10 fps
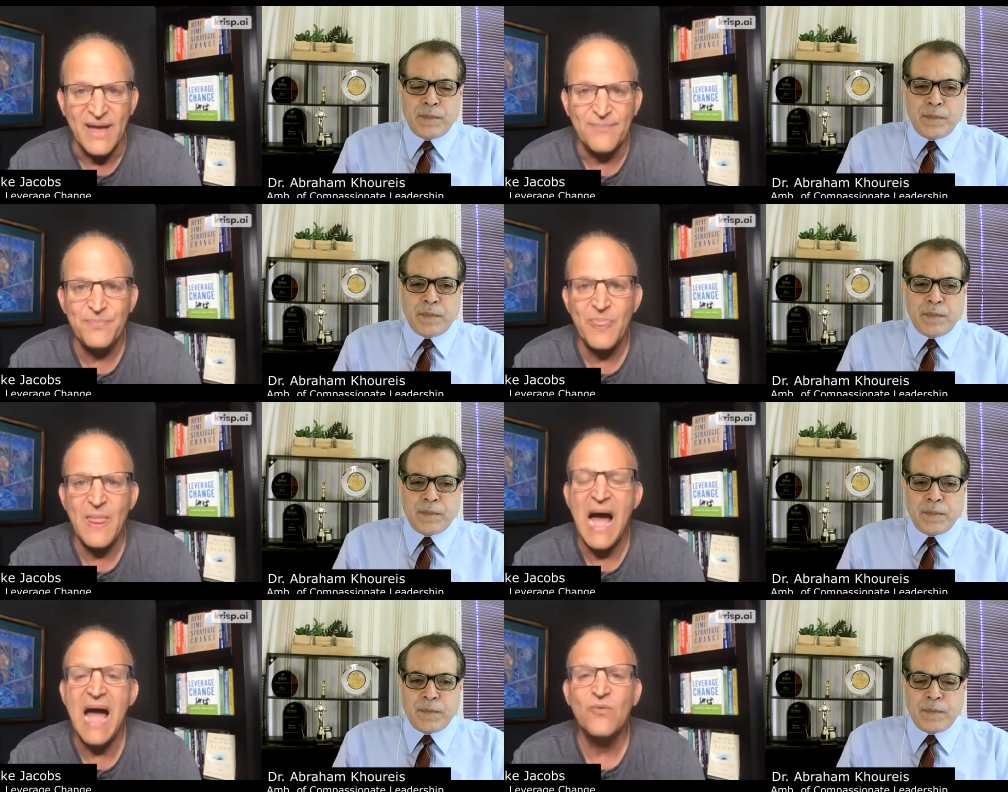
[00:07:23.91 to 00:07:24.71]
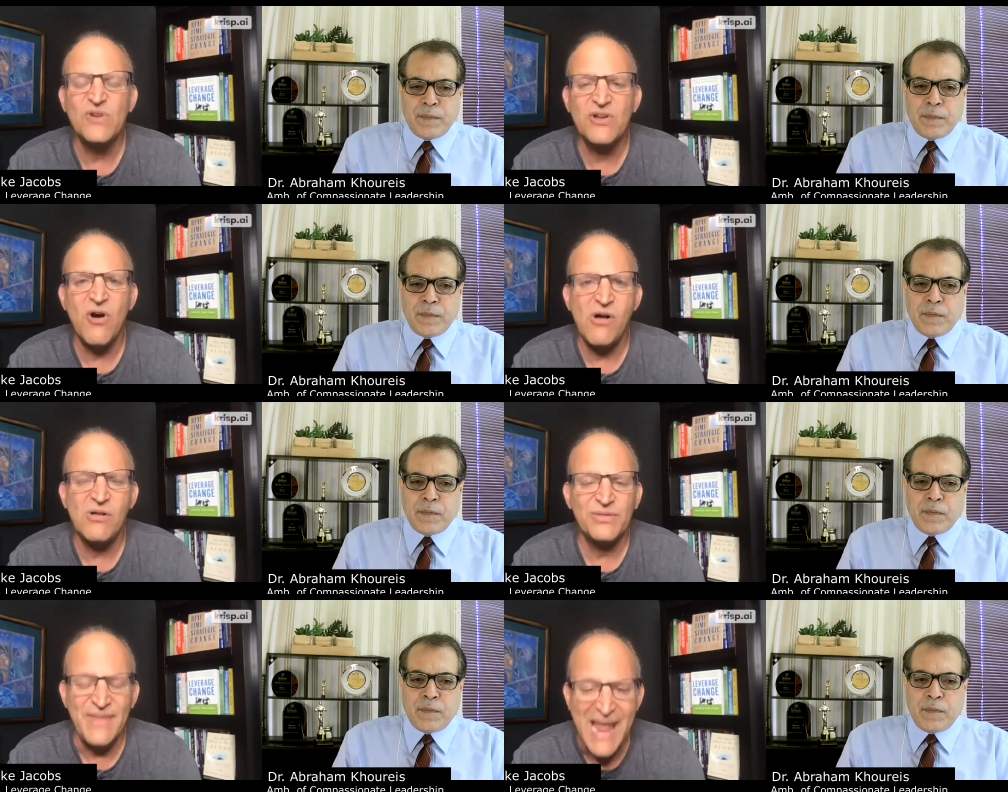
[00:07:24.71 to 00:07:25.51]
Speaker 1: I would call
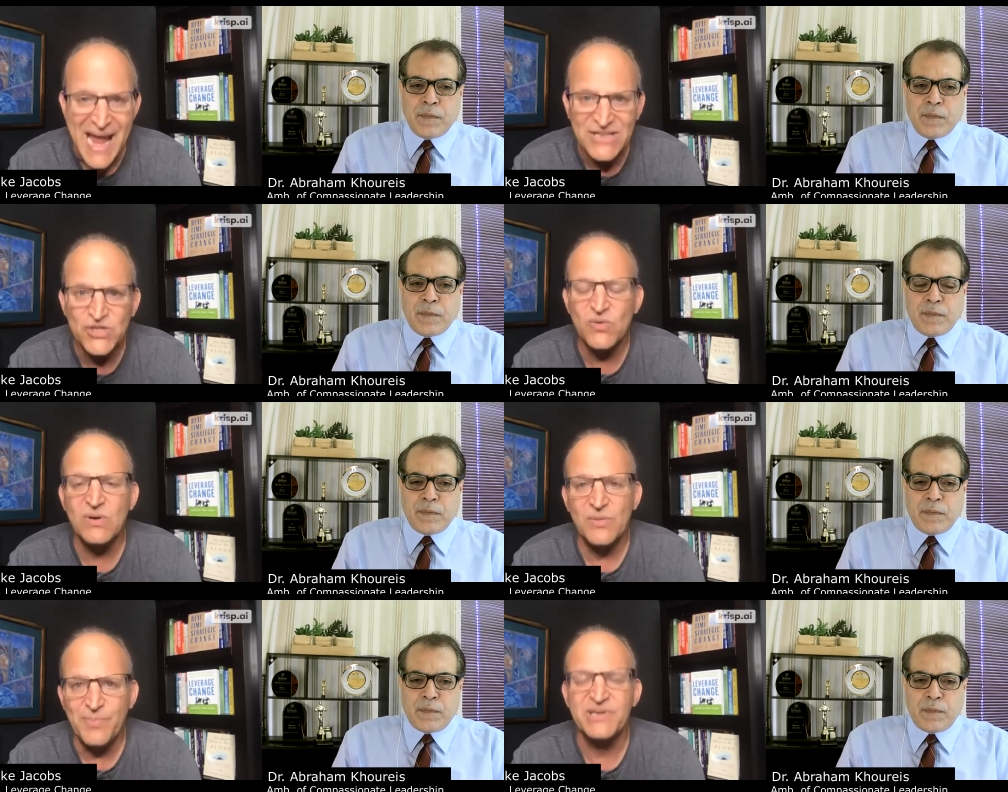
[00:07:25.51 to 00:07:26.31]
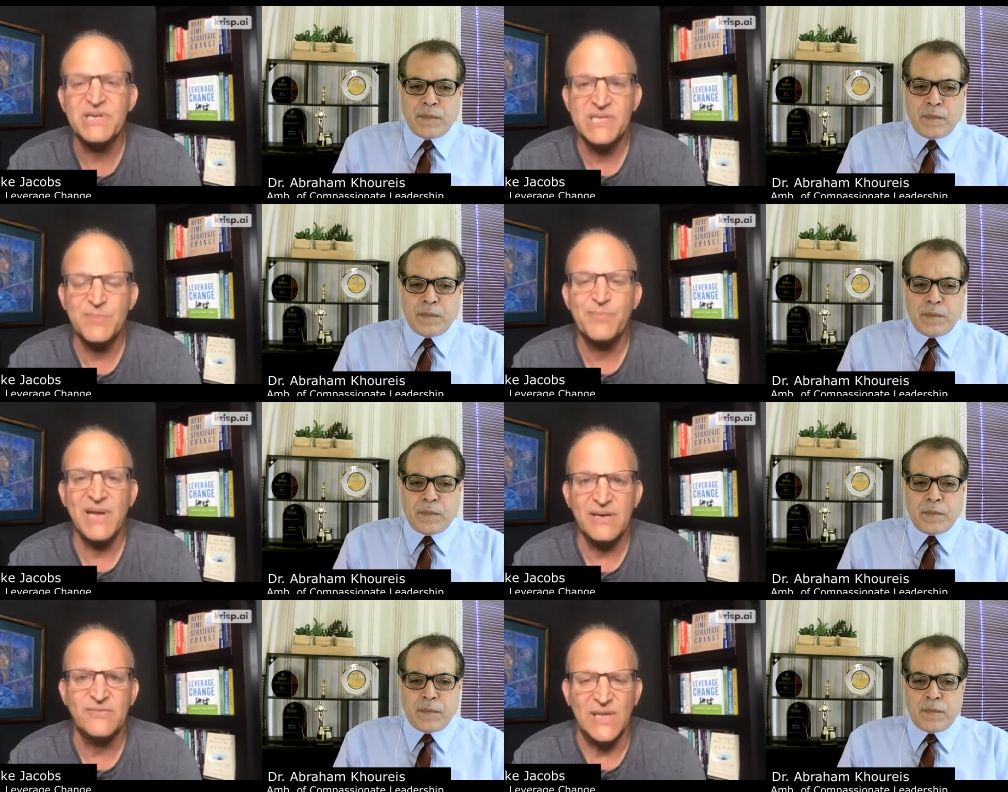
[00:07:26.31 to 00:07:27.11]
natural participative
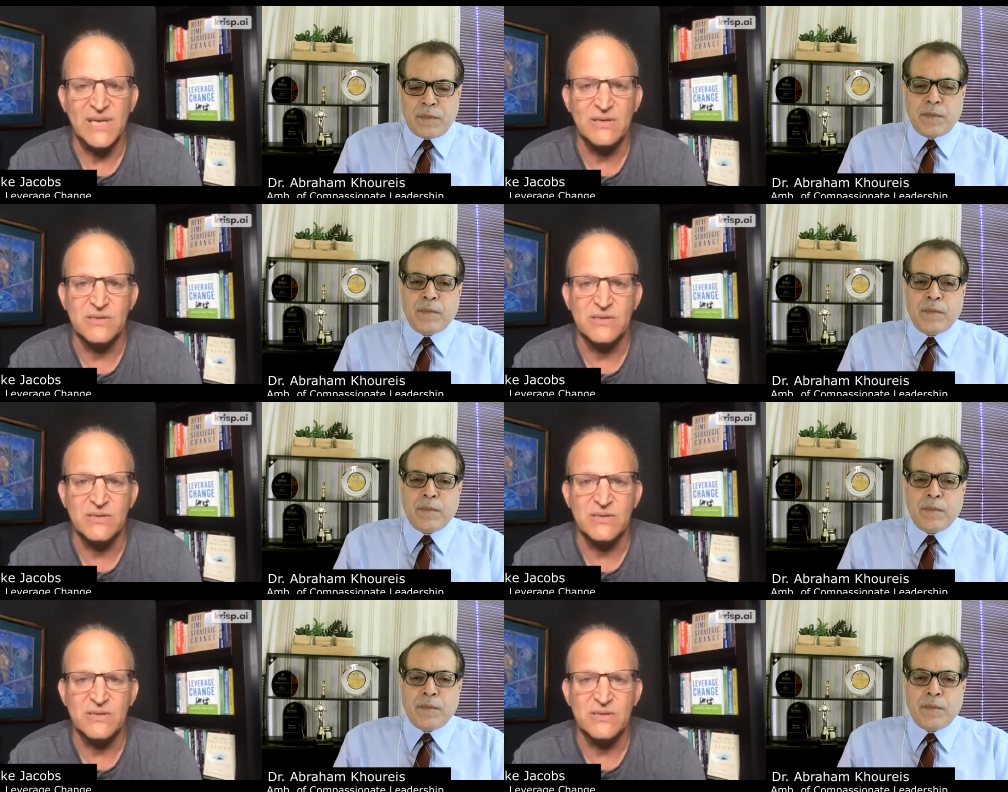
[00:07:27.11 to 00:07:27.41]
leaders.